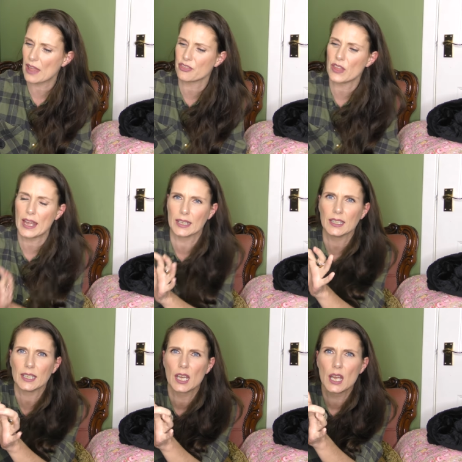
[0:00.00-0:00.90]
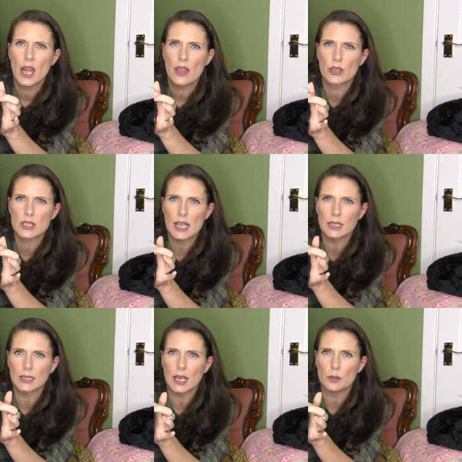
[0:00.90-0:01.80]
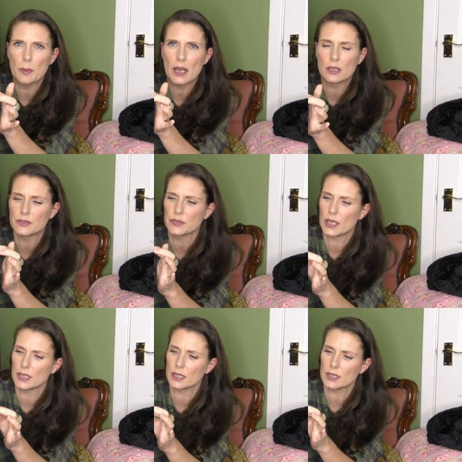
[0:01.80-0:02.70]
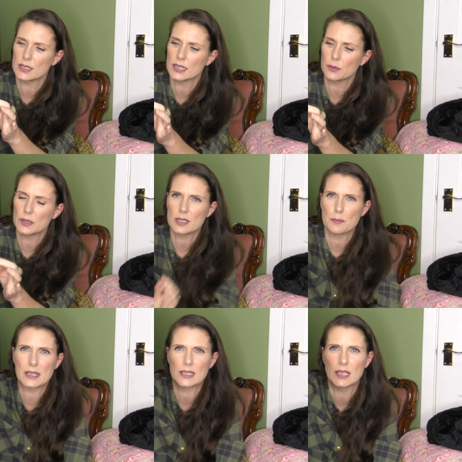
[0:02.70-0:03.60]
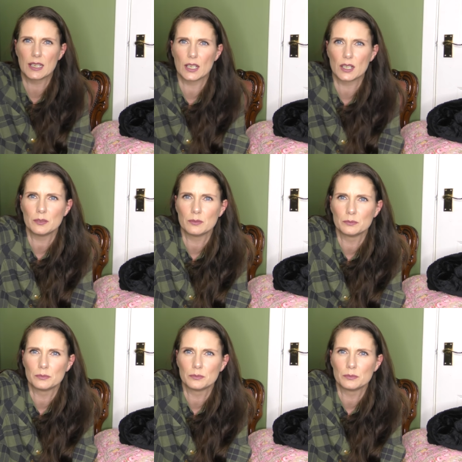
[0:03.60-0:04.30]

I think there's a little bit of like sequins missing here